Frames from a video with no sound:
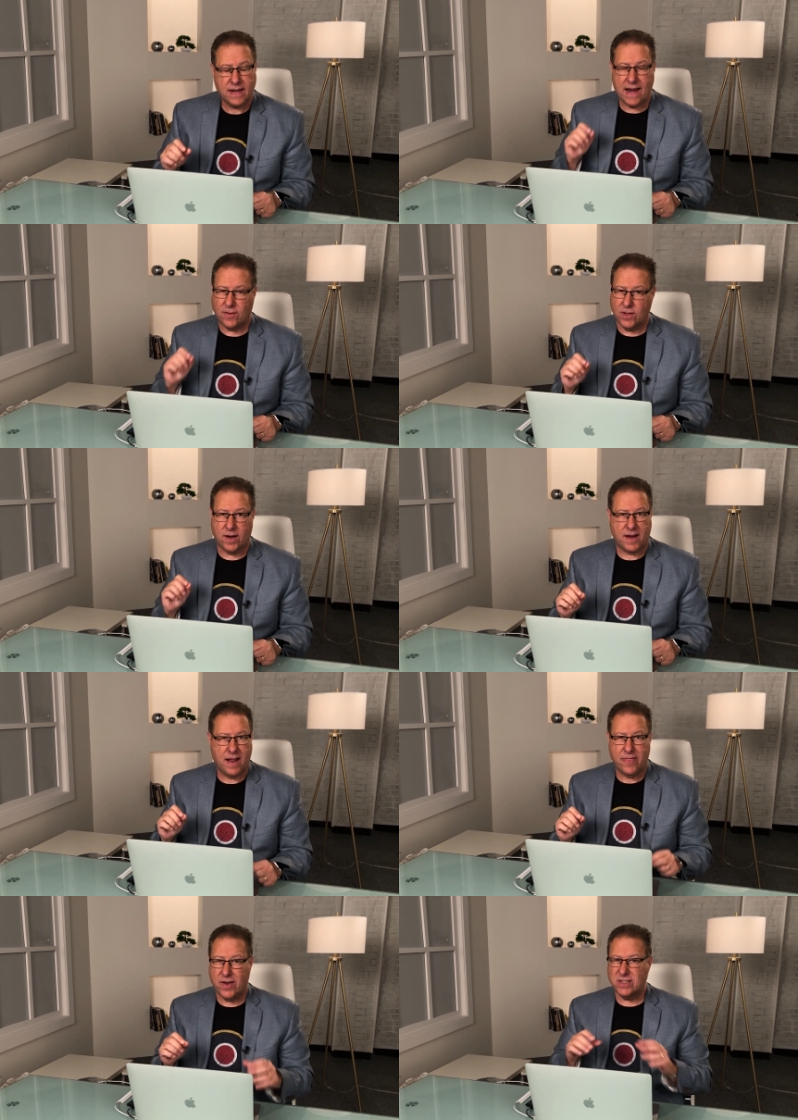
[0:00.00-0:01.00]
Now look,
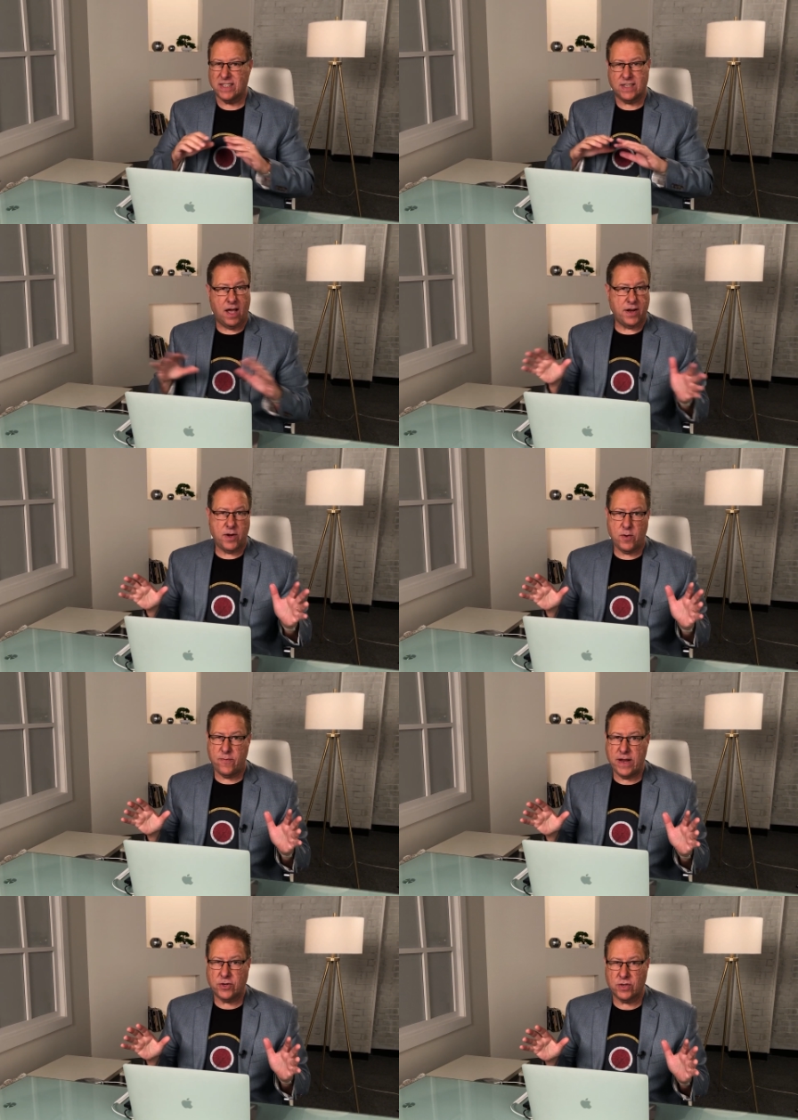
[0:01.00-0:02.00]
there's a ton of new
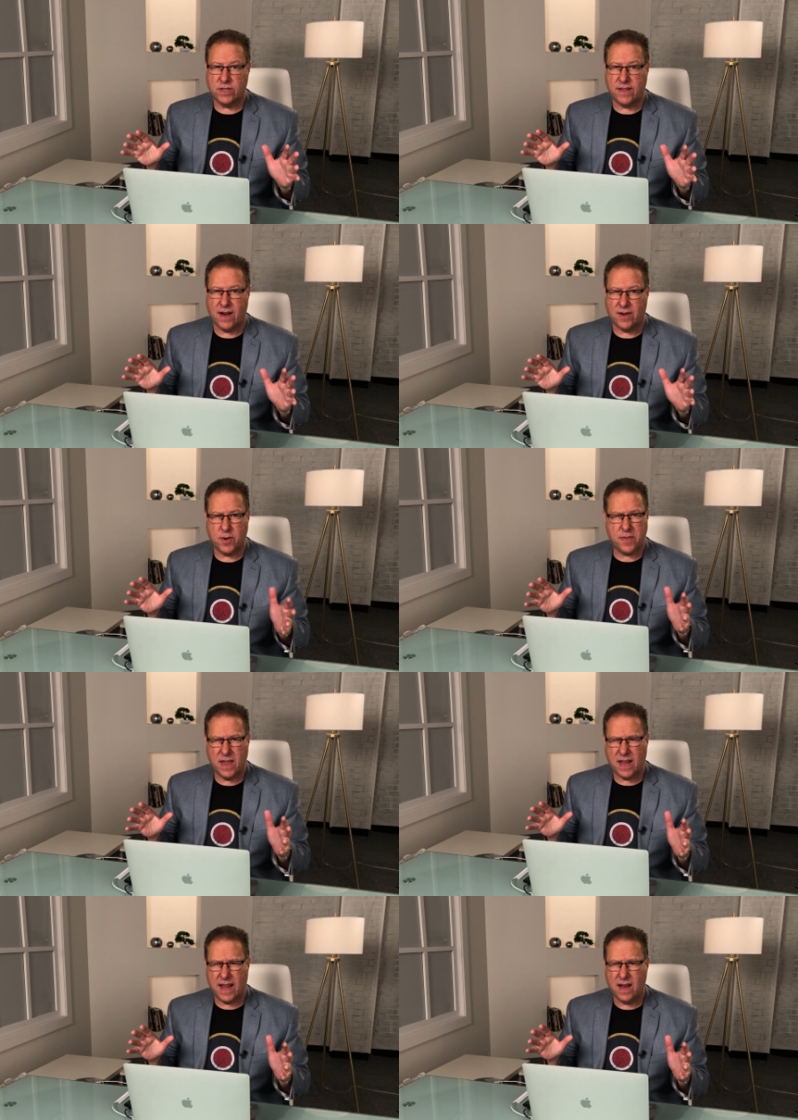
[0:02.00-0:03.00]
features in there, and you're
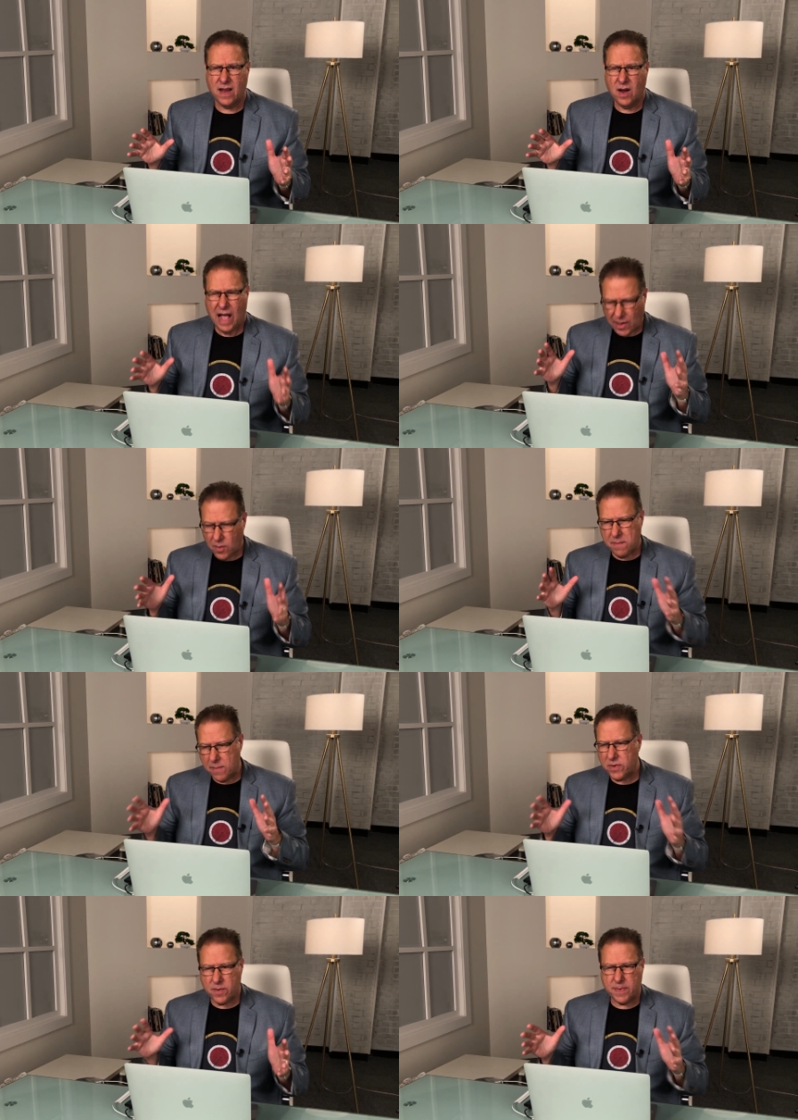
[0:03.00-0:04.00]
thinking, I don't
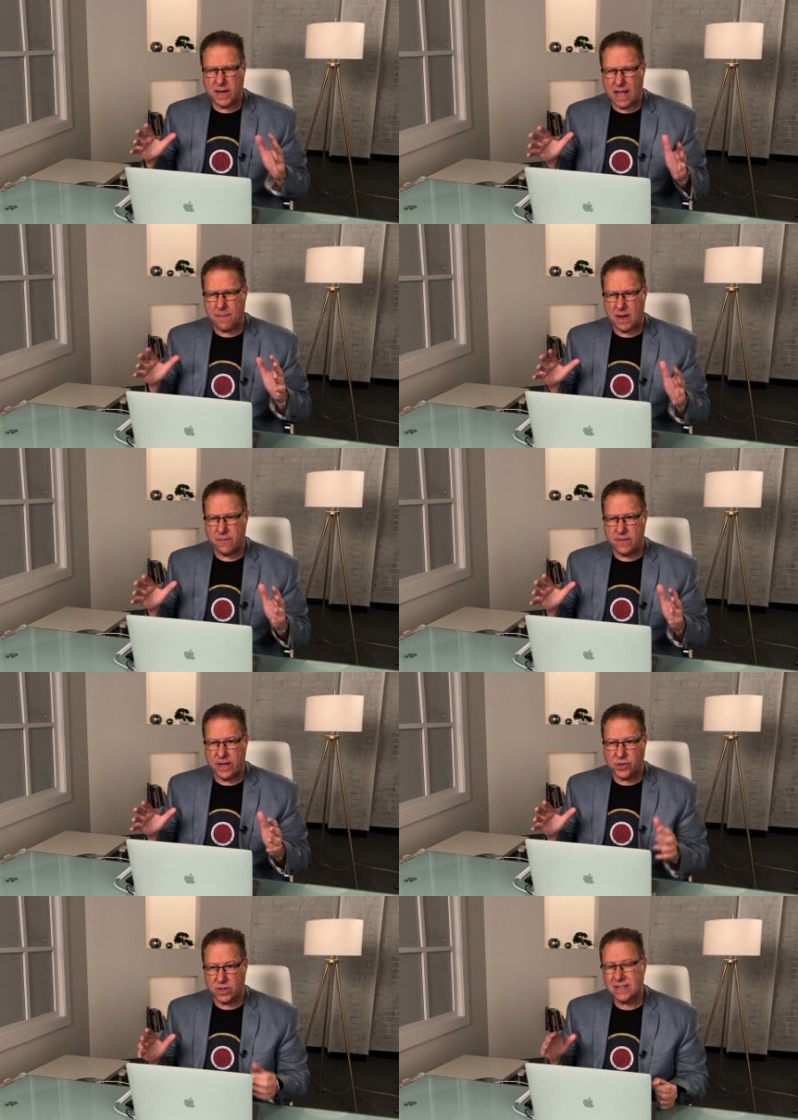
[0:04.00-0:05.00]
remember there being that many
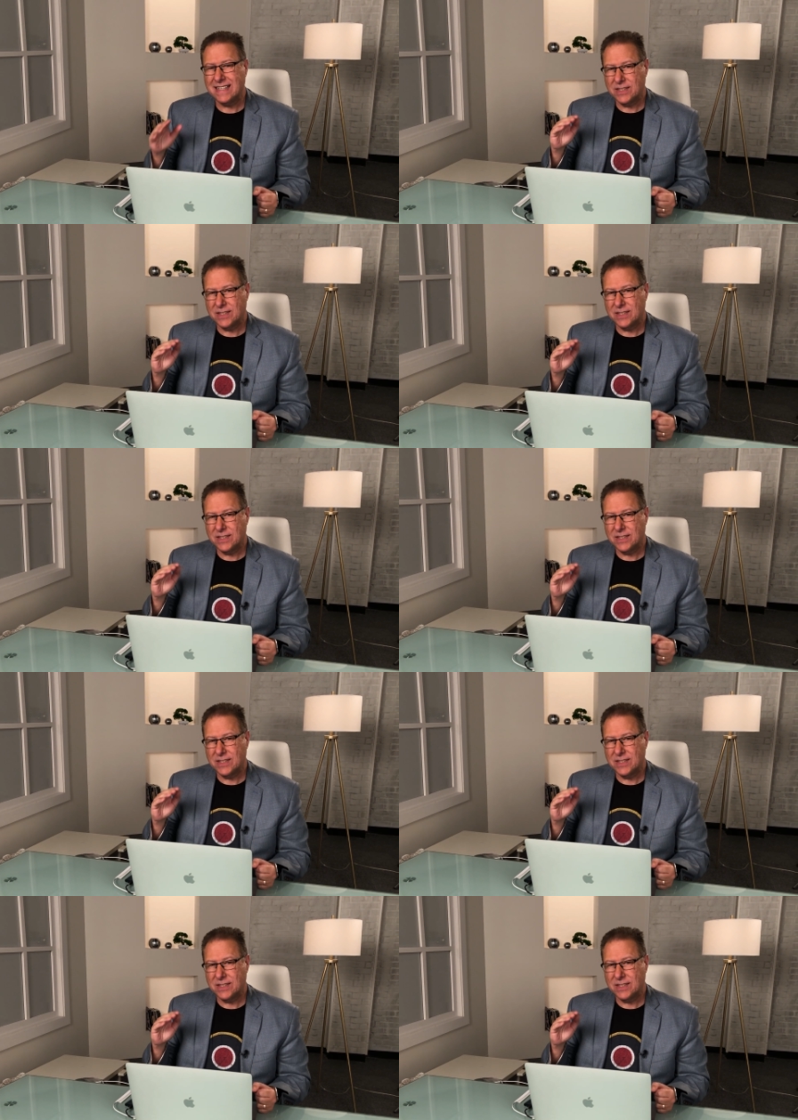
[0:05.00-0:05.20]
features.